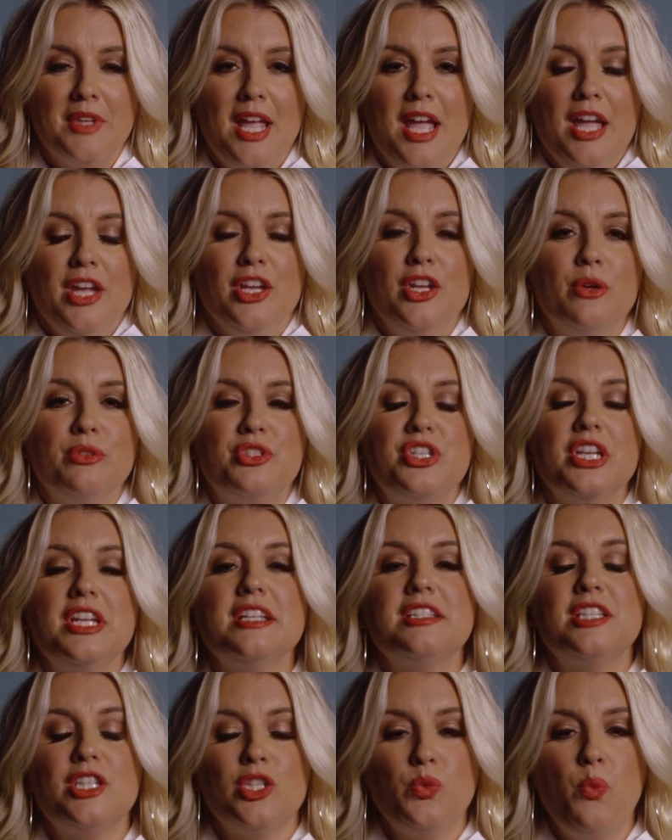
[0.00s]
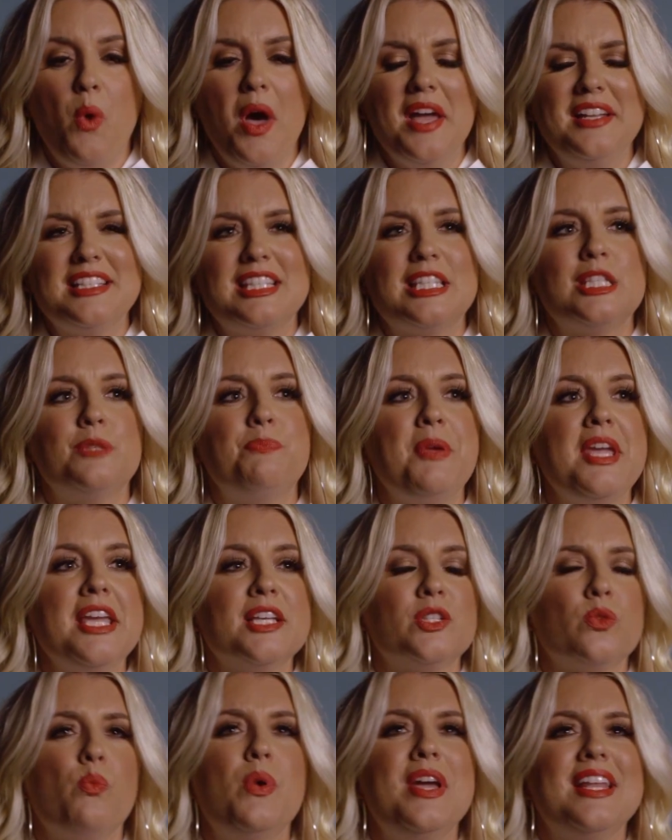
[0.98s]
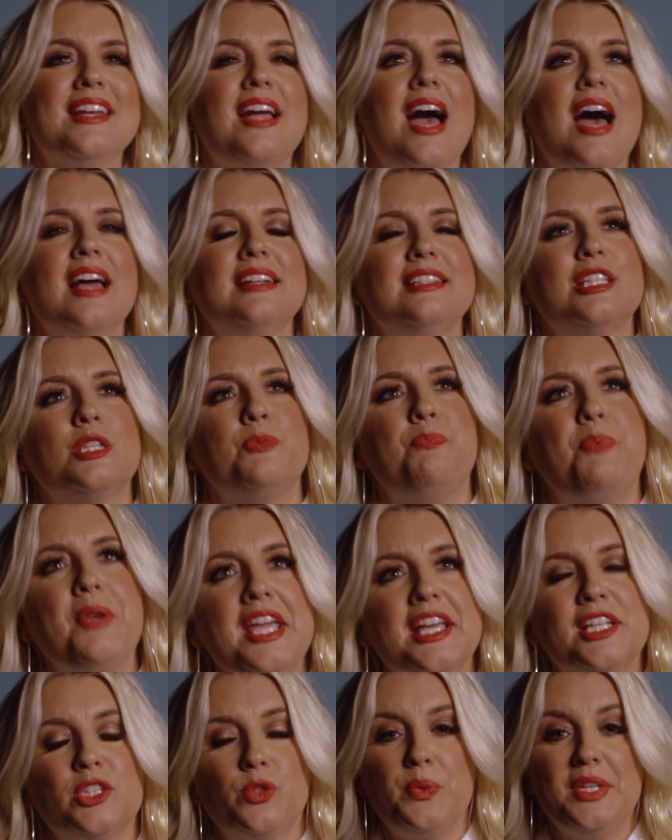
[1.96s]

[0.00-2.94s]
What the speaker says: You know, Genesis 1 speaks, when God speaks,